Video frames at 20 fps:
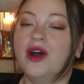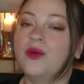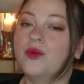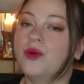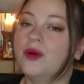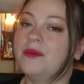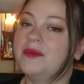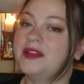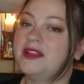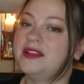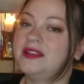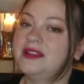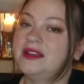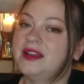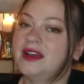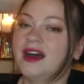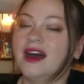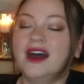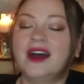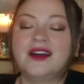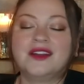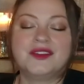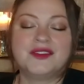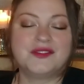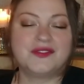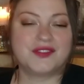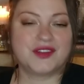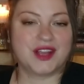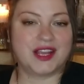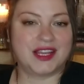a woman
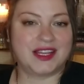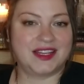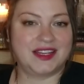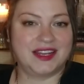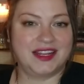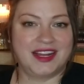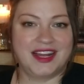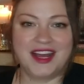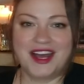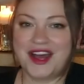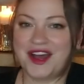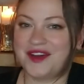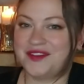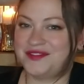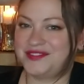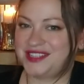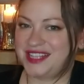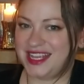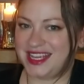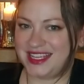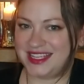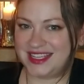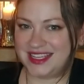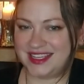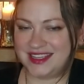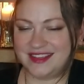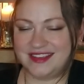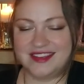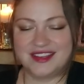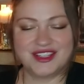unafraid of
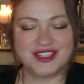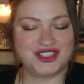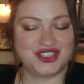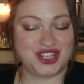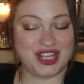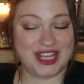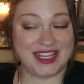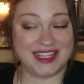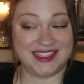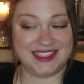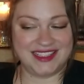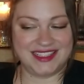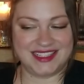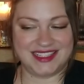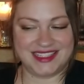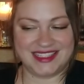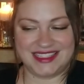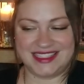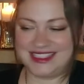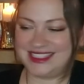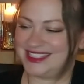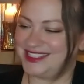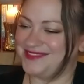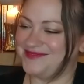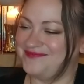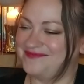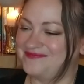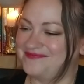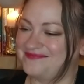taking chances.